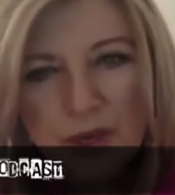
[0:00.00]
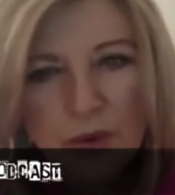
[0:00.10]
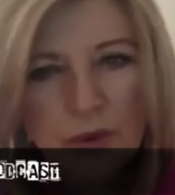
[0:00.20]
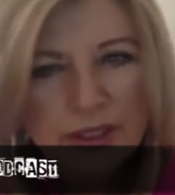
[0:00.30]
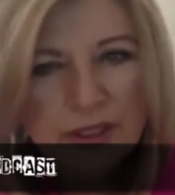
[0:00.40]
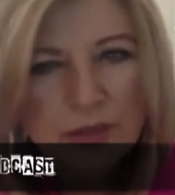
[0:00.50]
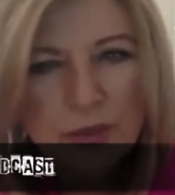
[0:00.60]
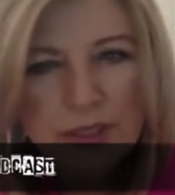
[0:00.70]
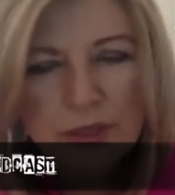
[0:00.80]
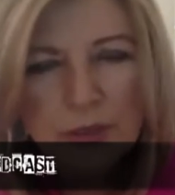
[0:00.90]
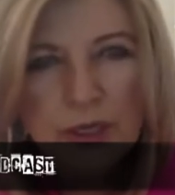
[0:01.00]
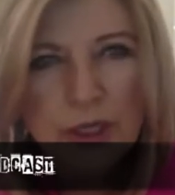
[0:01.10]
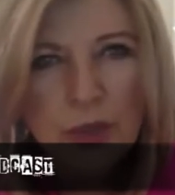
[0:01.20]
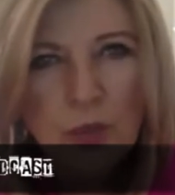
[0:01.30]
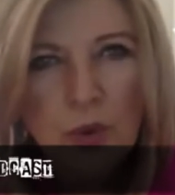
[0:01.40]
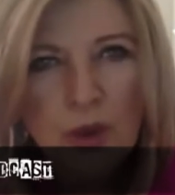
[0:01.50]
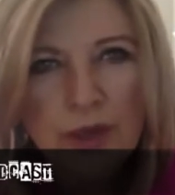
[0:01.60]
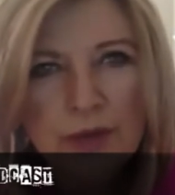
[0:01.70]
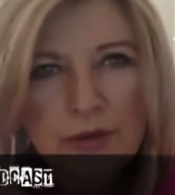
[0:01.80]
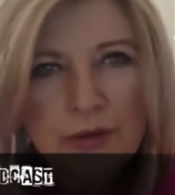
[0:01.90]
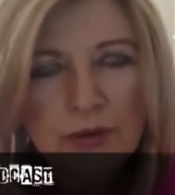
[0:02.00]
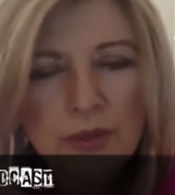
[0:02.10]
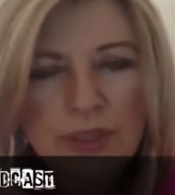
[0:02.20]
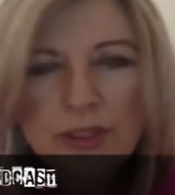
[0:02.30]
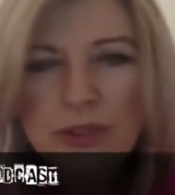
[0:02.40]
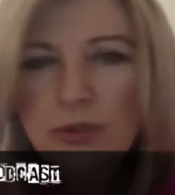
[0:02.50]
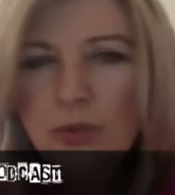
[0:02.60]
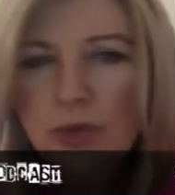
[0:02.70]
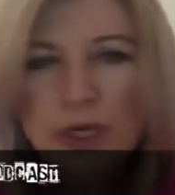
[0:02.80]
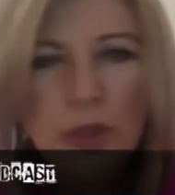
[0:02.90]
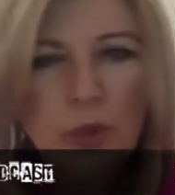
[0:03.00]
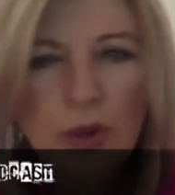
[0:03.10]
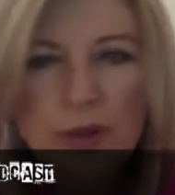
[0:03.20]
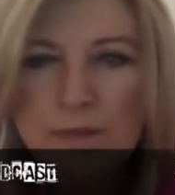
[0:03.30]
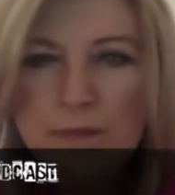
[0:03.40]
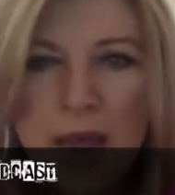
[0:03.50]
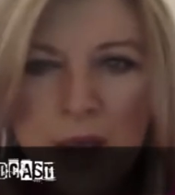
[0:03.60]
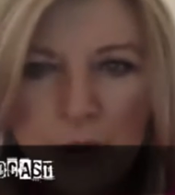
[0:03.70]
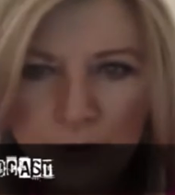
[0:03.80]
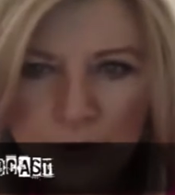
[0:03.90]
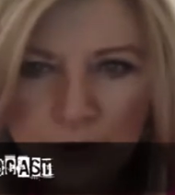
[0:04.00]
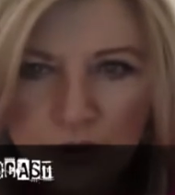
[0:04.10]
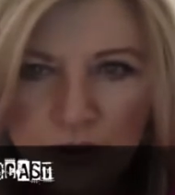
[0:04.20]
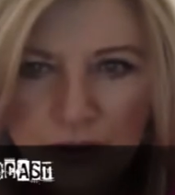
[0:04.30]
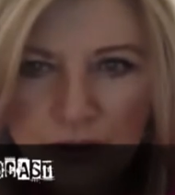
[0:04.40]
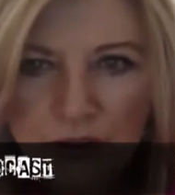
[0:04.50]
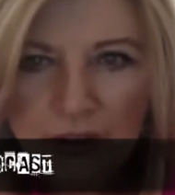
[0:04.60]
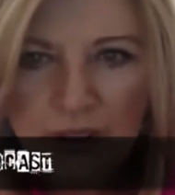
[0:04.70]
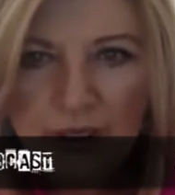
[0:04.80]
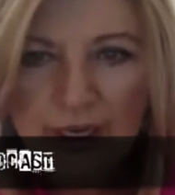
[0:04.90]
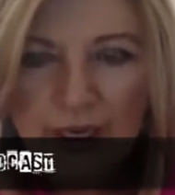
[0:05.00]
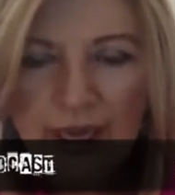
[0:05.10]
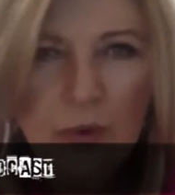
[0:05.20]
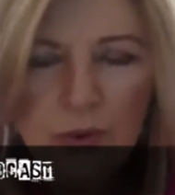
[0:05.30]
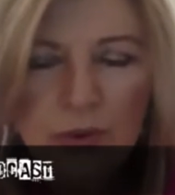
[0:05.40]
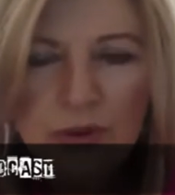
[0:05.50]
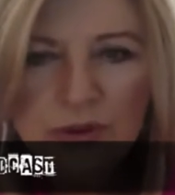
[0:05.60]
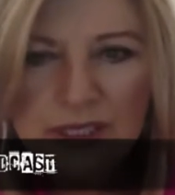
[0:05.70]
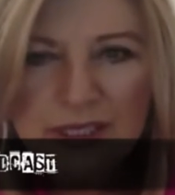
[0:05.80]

"What's what? What do you want? What's what do you want most?" I won't use his